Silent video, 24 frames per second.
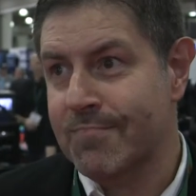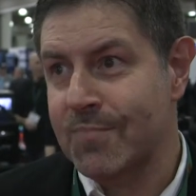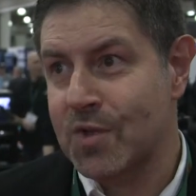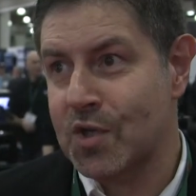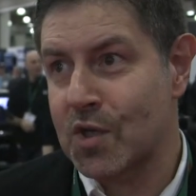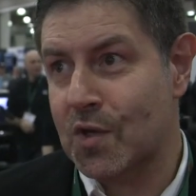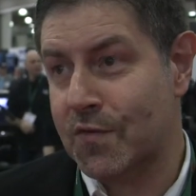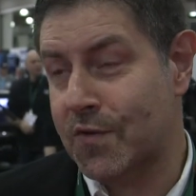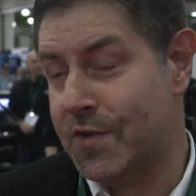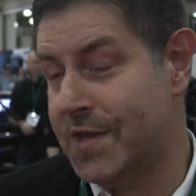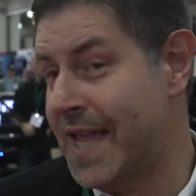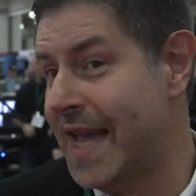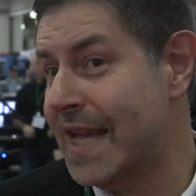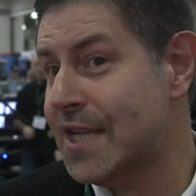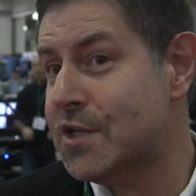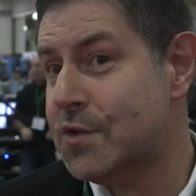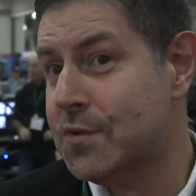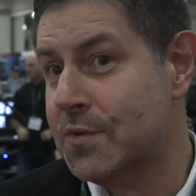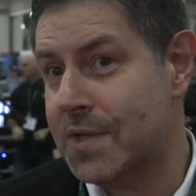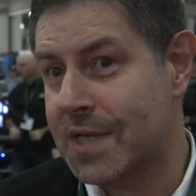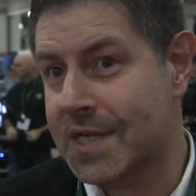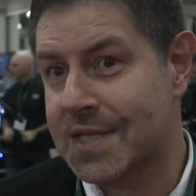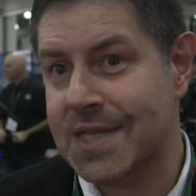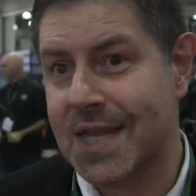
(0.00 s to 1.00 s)
sort of a
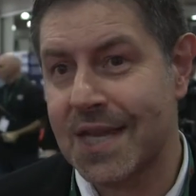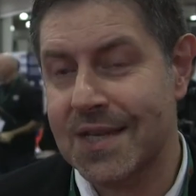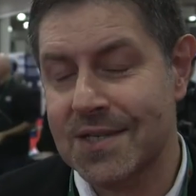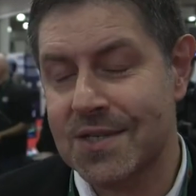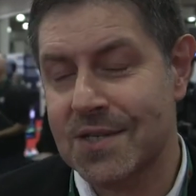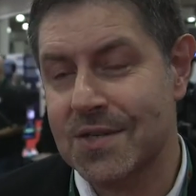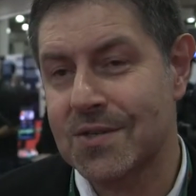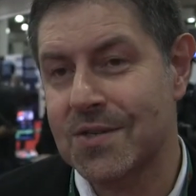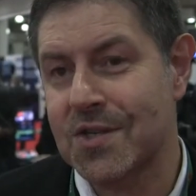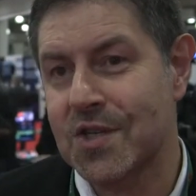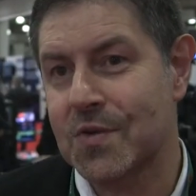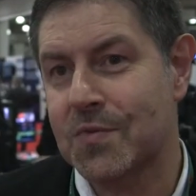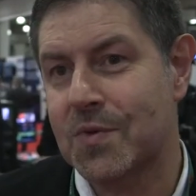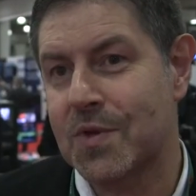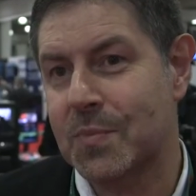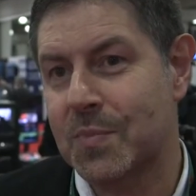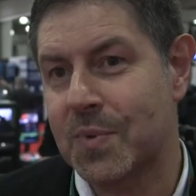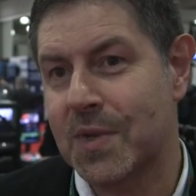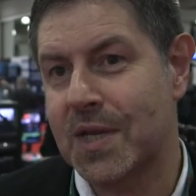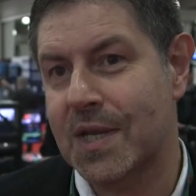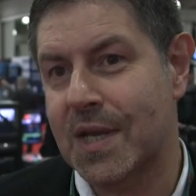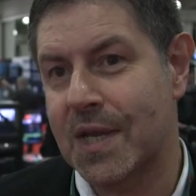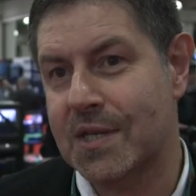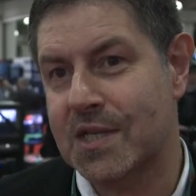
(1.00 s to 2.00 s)
natural extension to
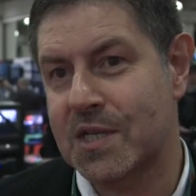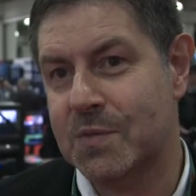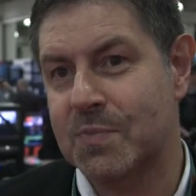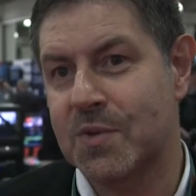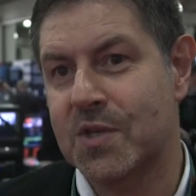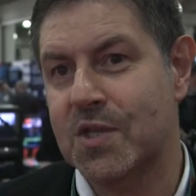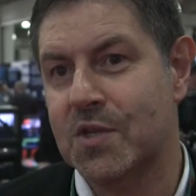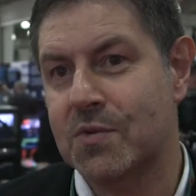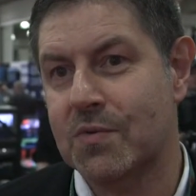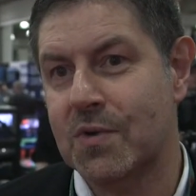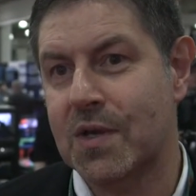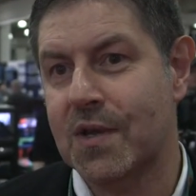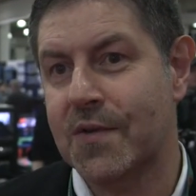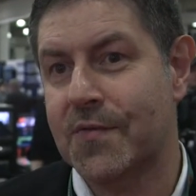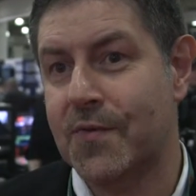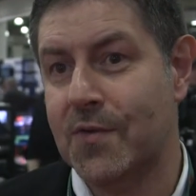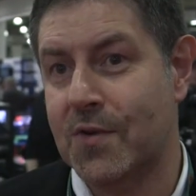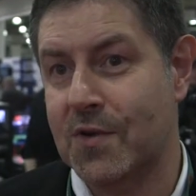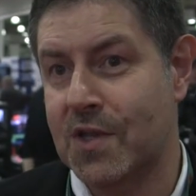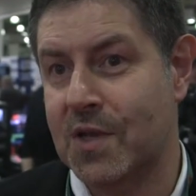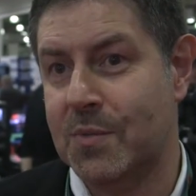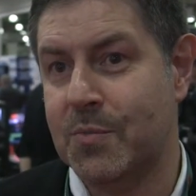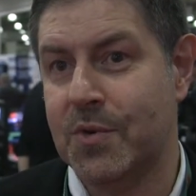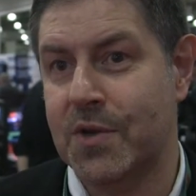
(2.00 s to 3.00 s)
what B&H has been doing
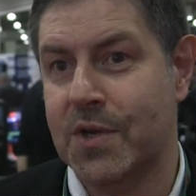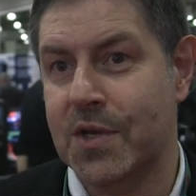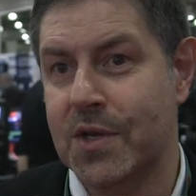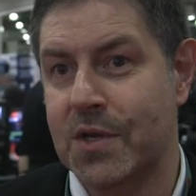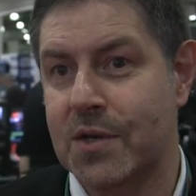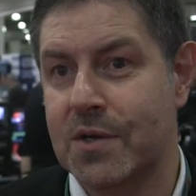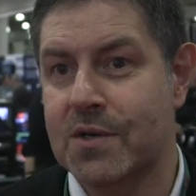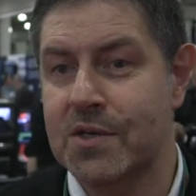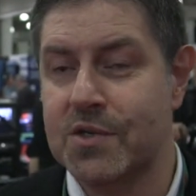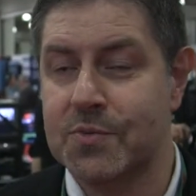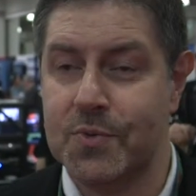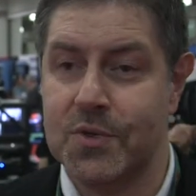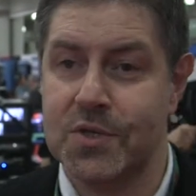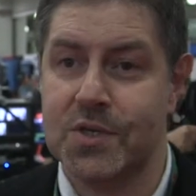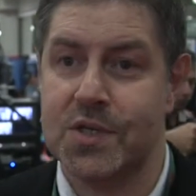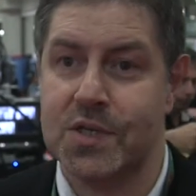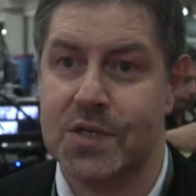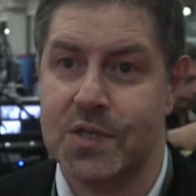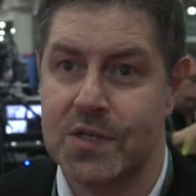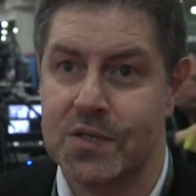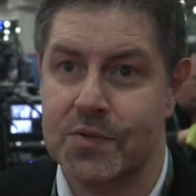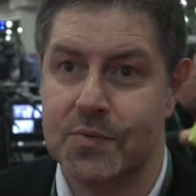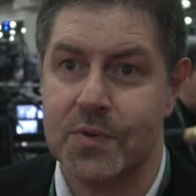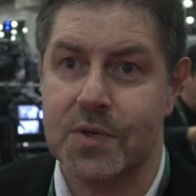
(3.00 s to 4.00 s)
for a number of years, which
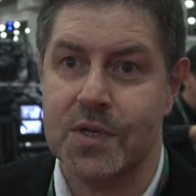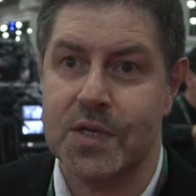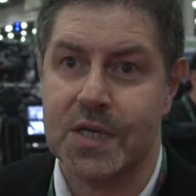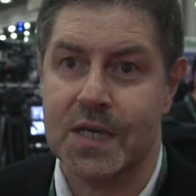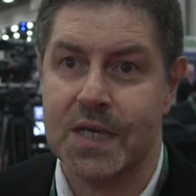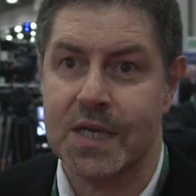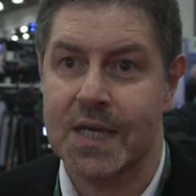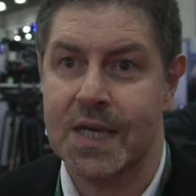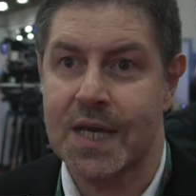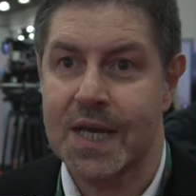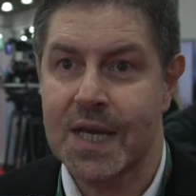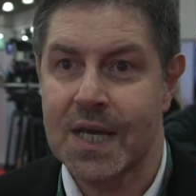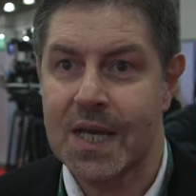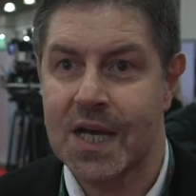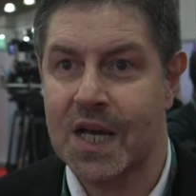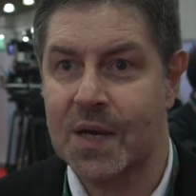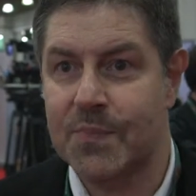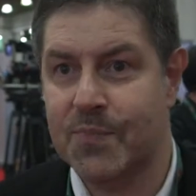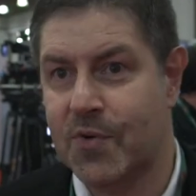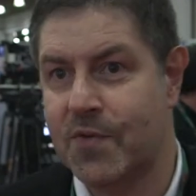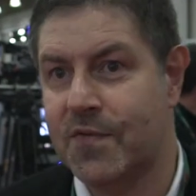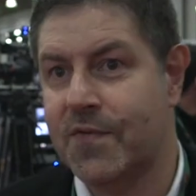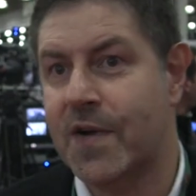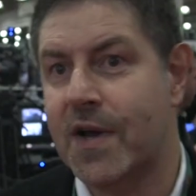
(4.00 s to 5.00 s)
is really
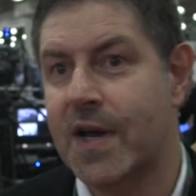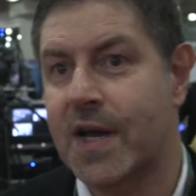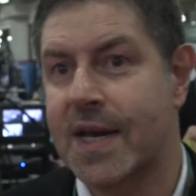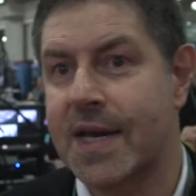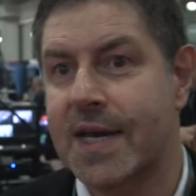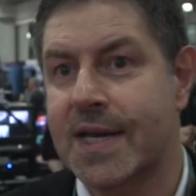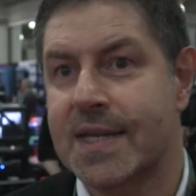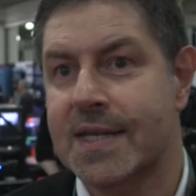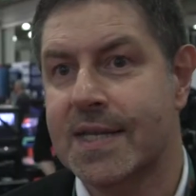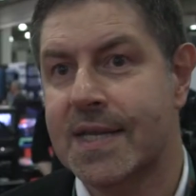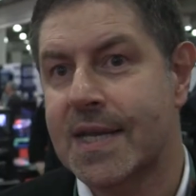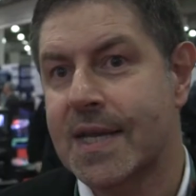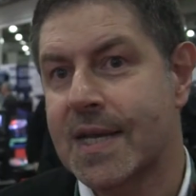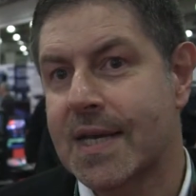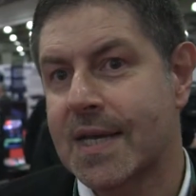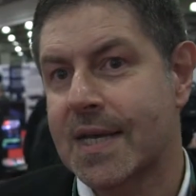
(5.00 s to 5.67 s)
provide